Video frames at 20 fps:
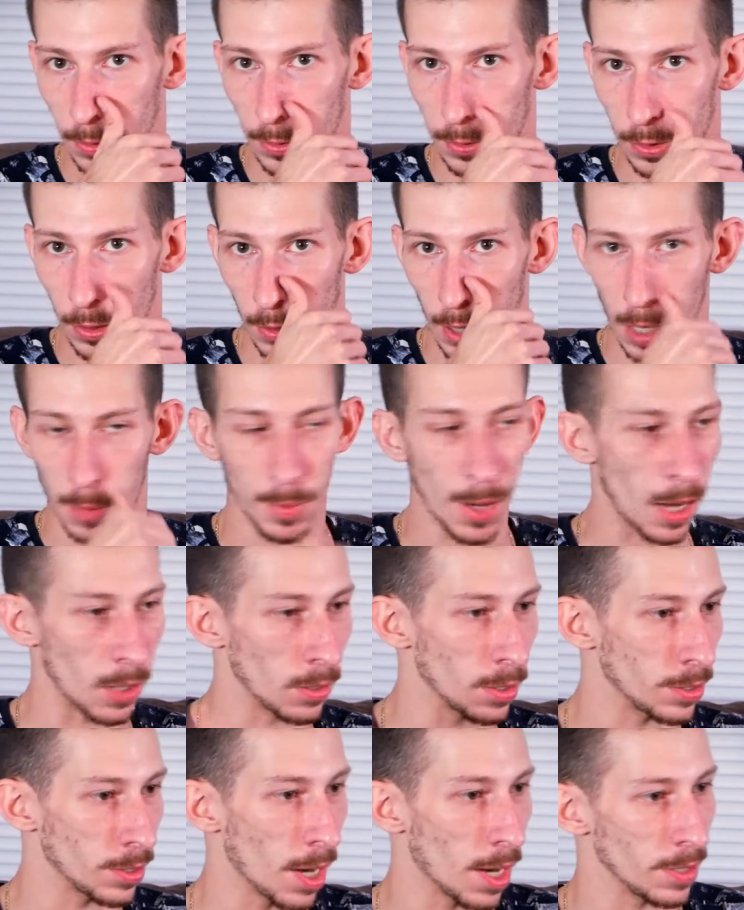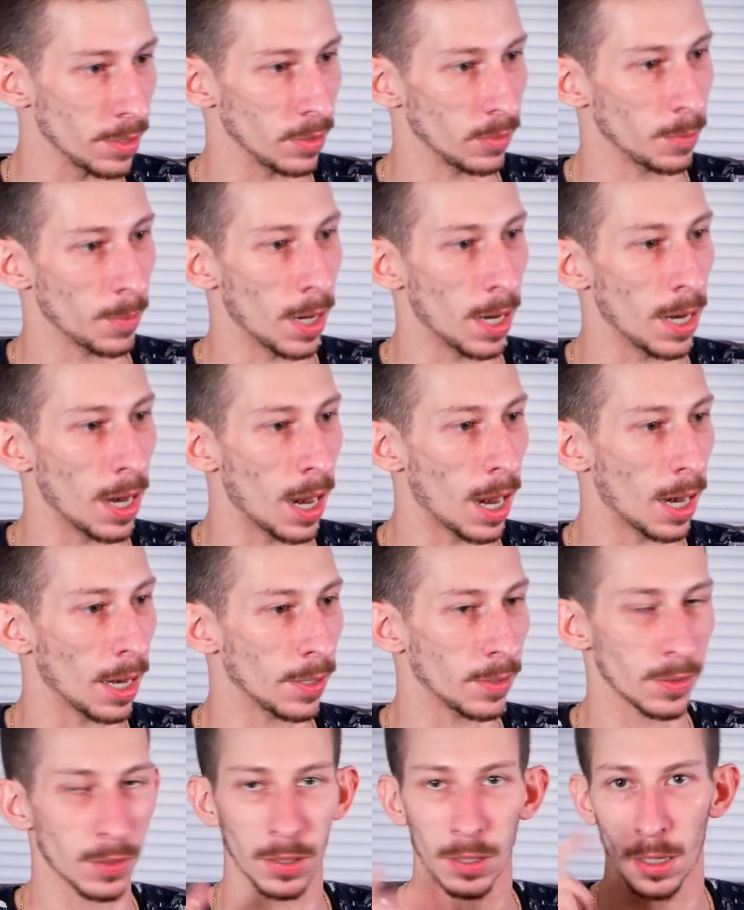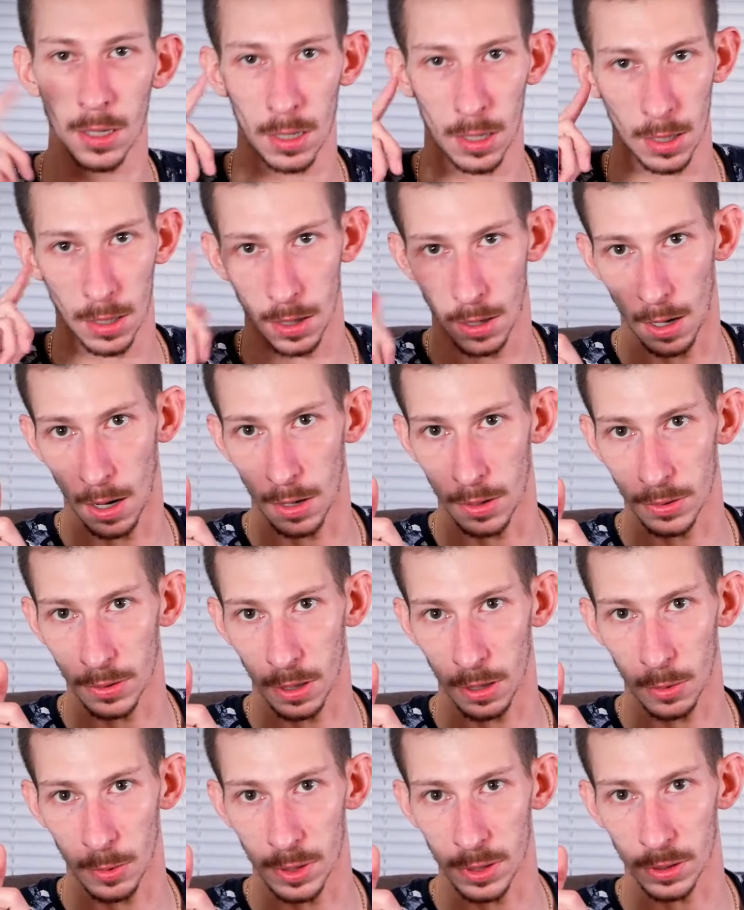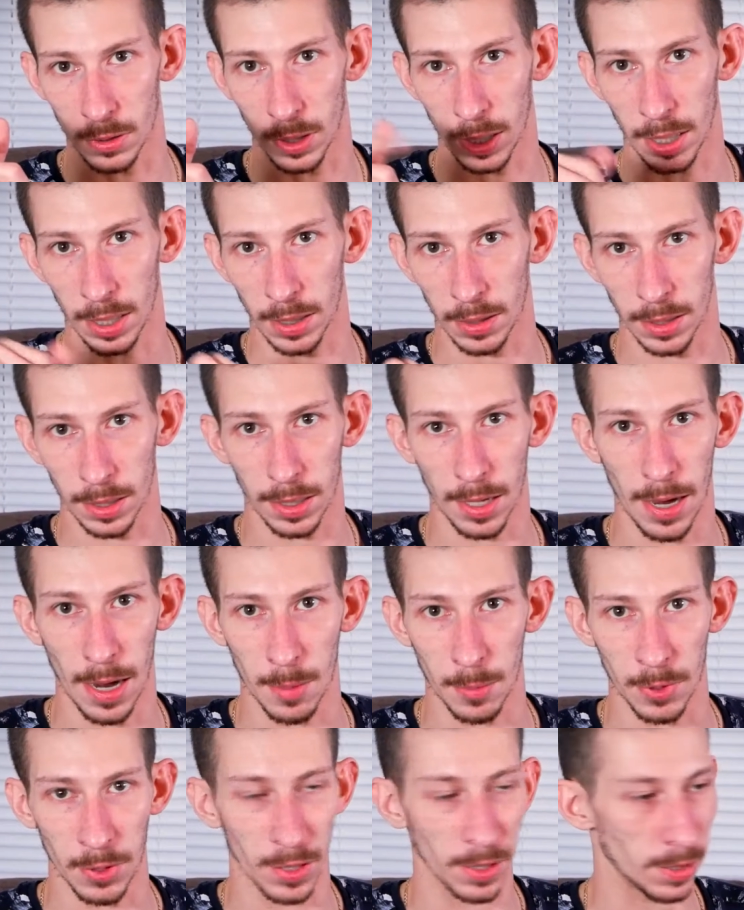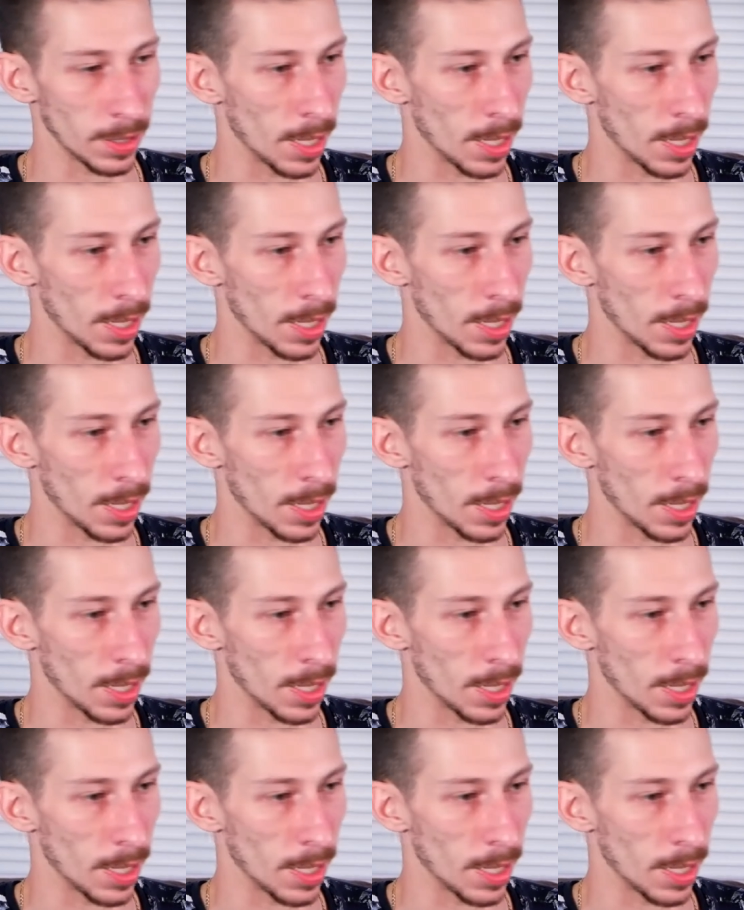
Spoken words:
So I apologize if my eyes aren't always looking at the camera that's